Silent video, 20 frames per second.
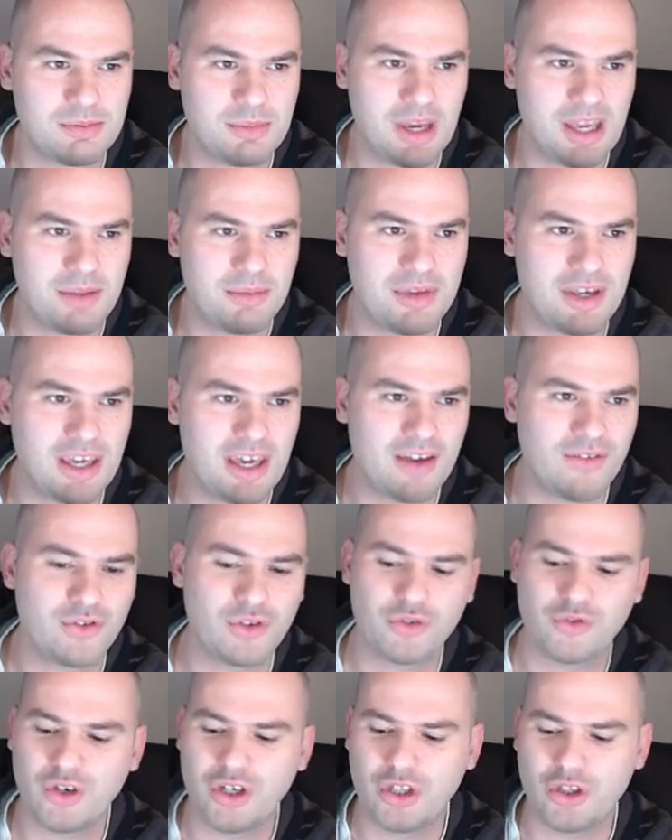made me have
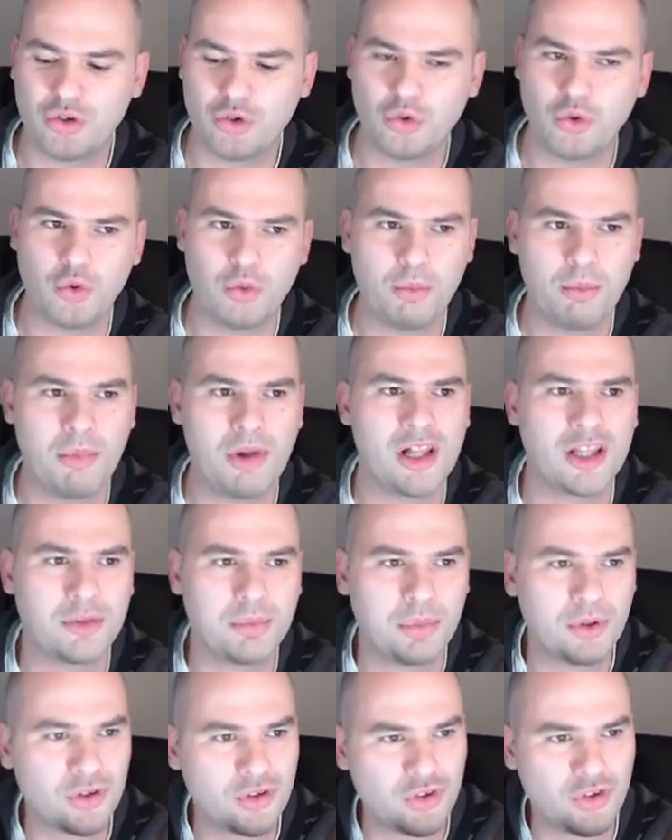to redo
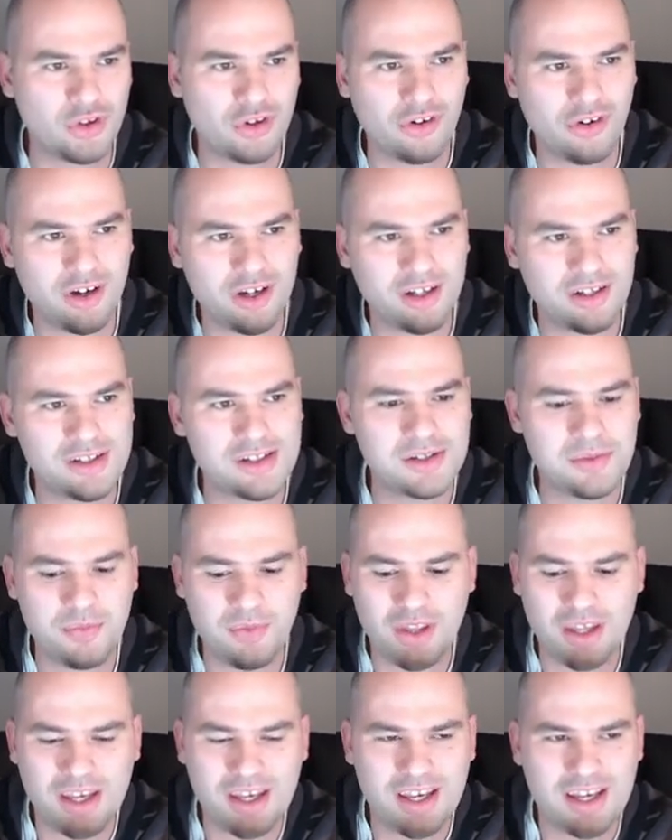multiple tutorials.
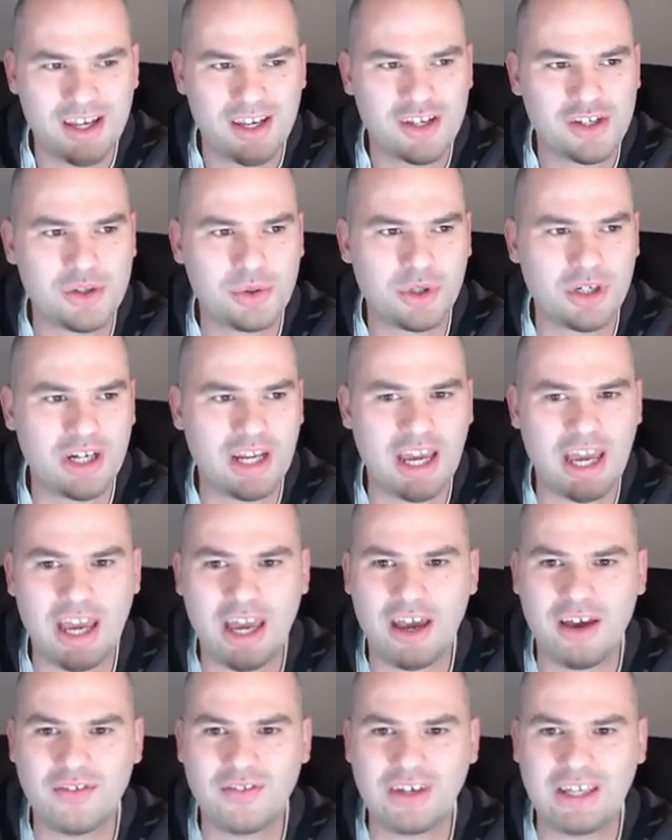So we're going to
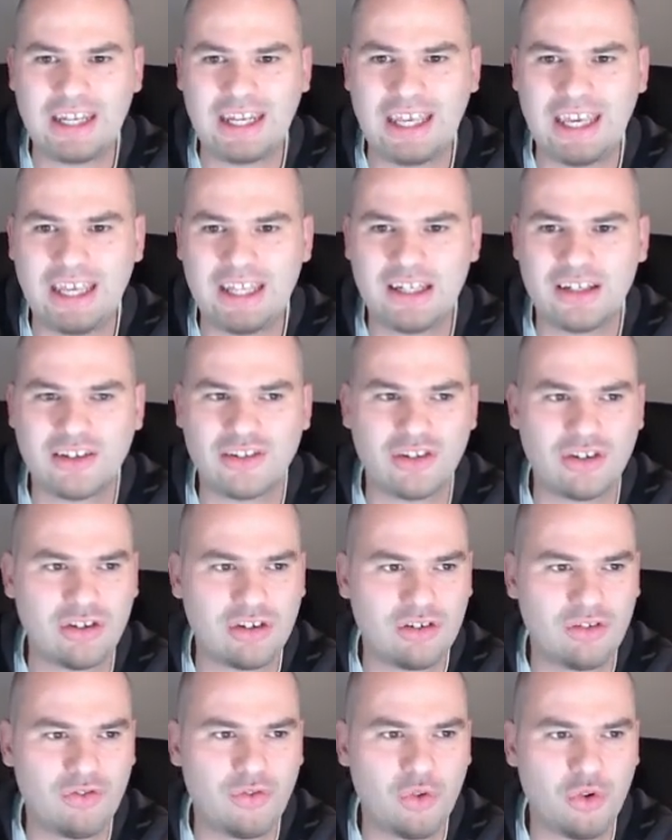have an int
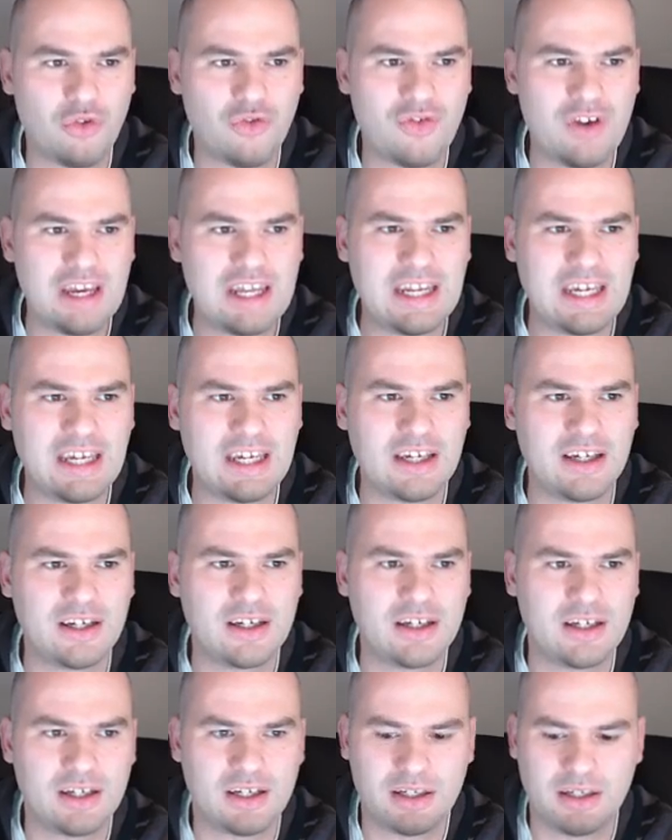for reading,
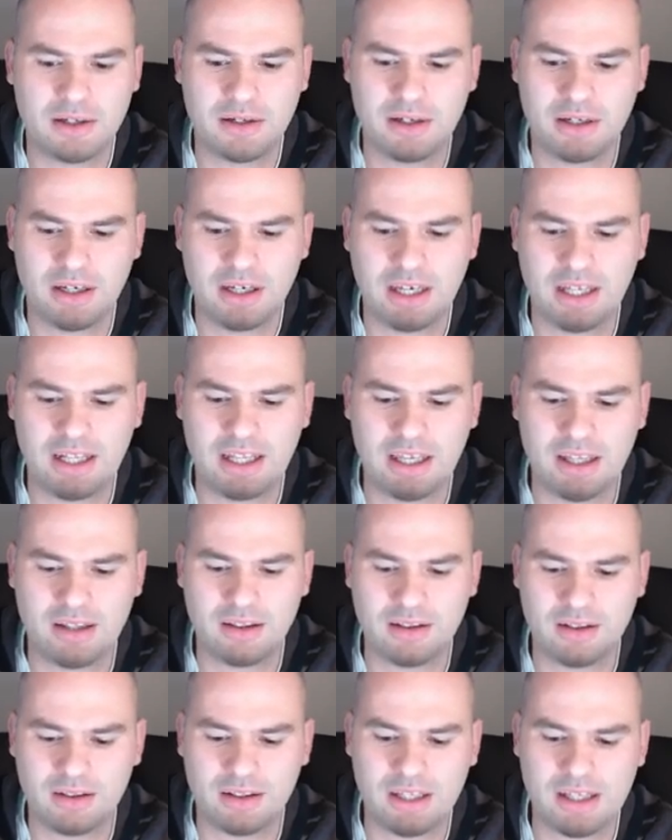and
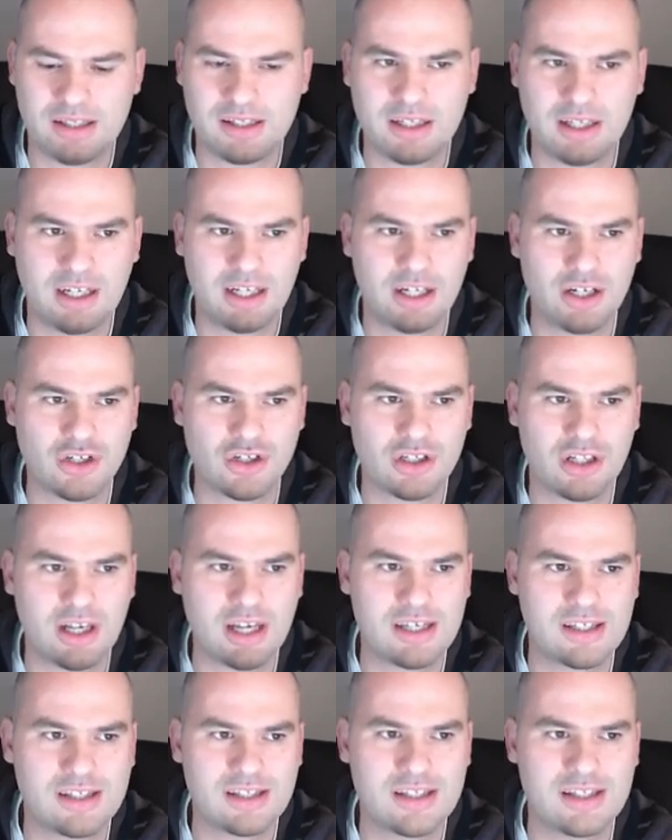then that's going to
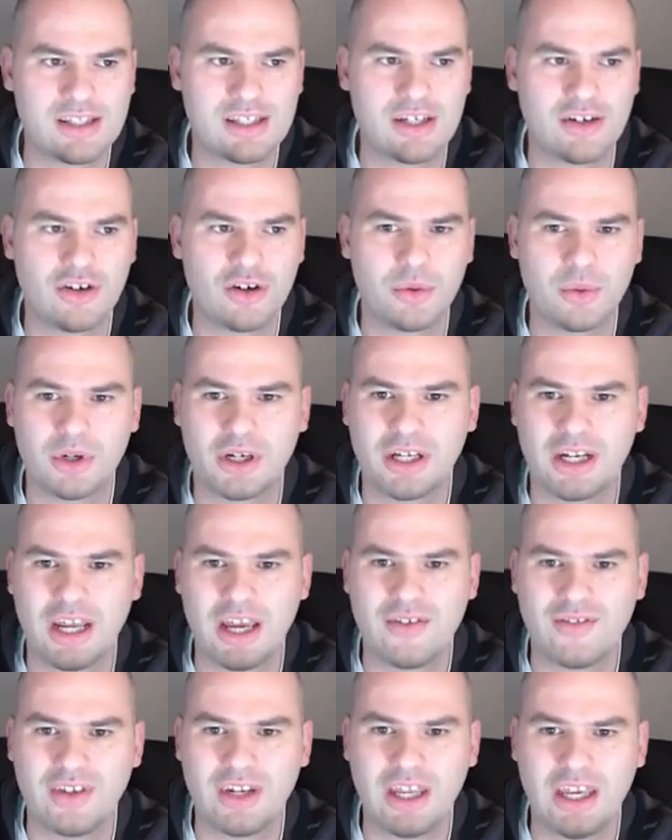initialize to 0. We're going to
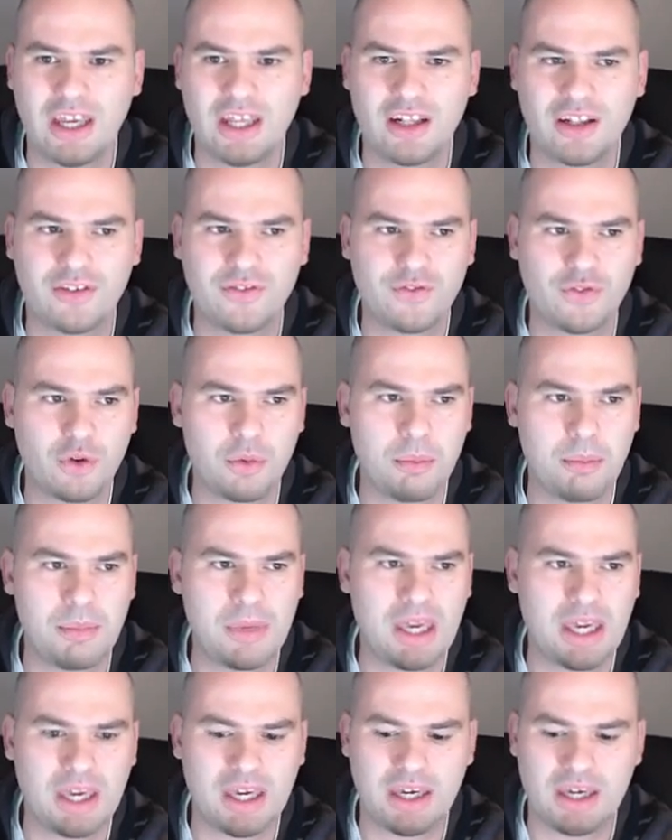have an int for
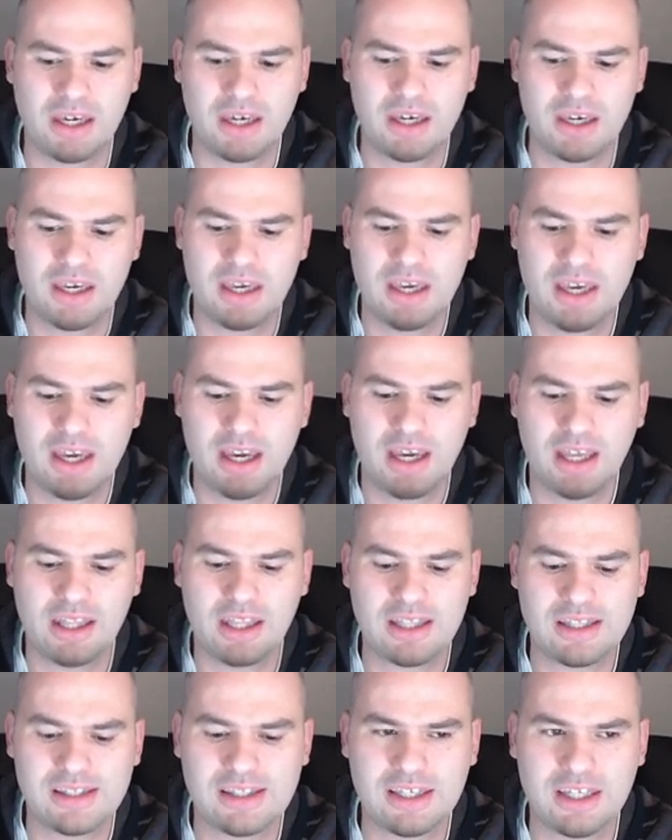mic, and
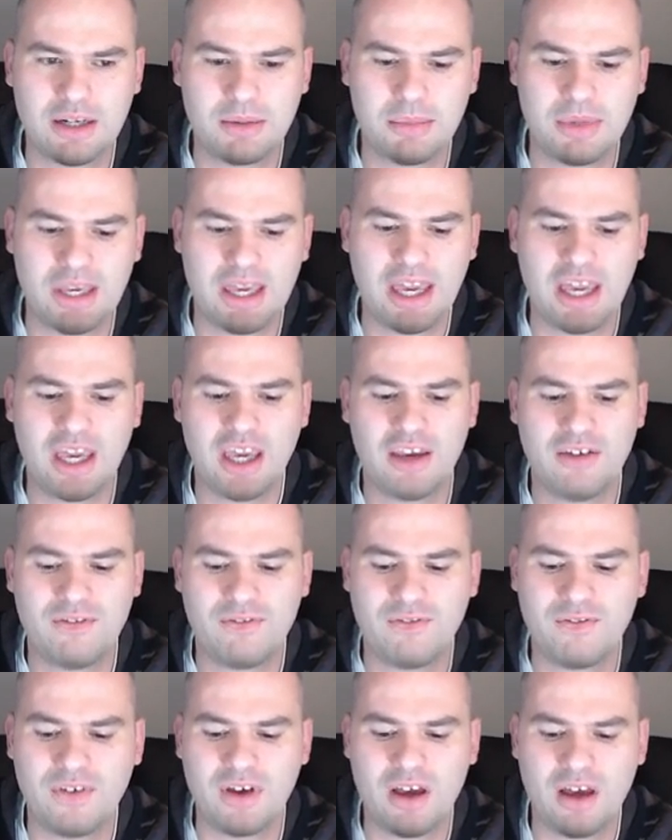that's going to be a
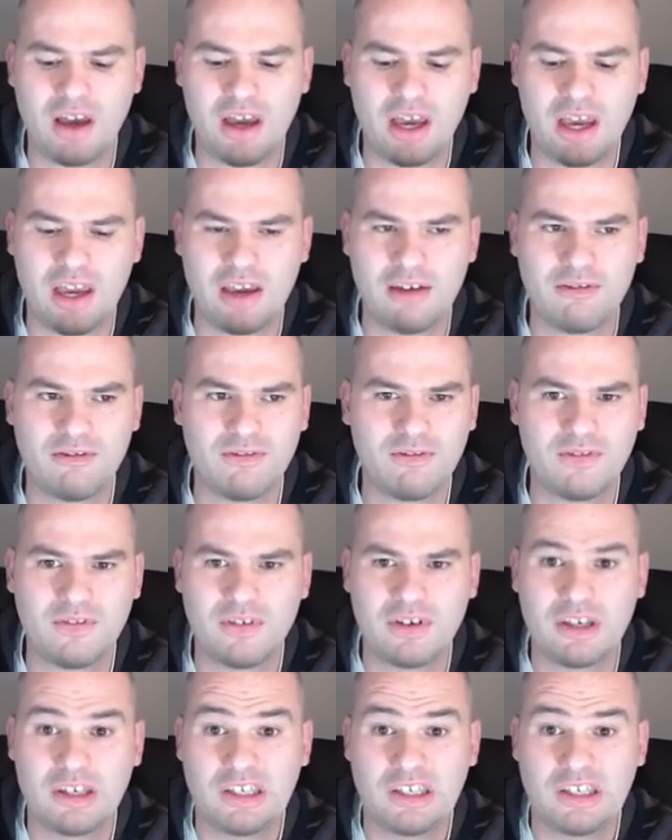5.